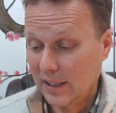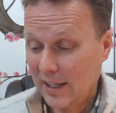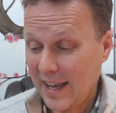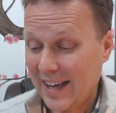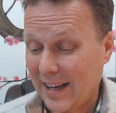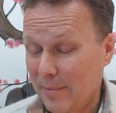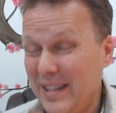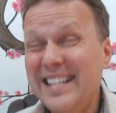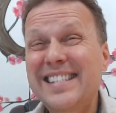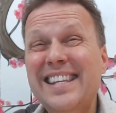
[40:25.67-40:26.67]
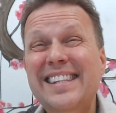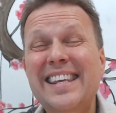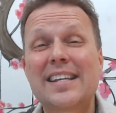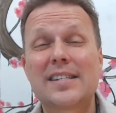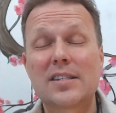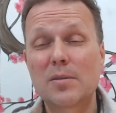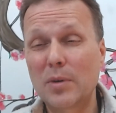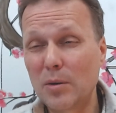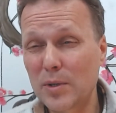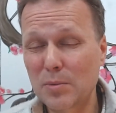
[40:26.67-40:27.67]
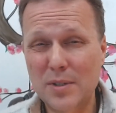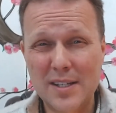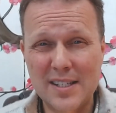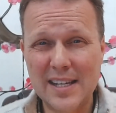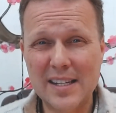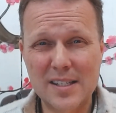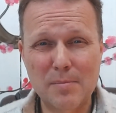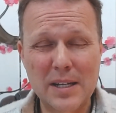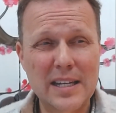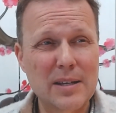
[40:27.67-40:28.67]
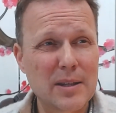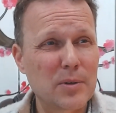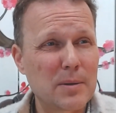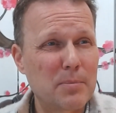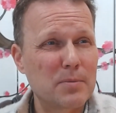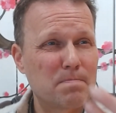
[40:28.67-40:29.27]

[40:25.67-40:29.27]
Yeah, I mean, this is the thing, isn't it? Someone always wants to stick something in you. They want to put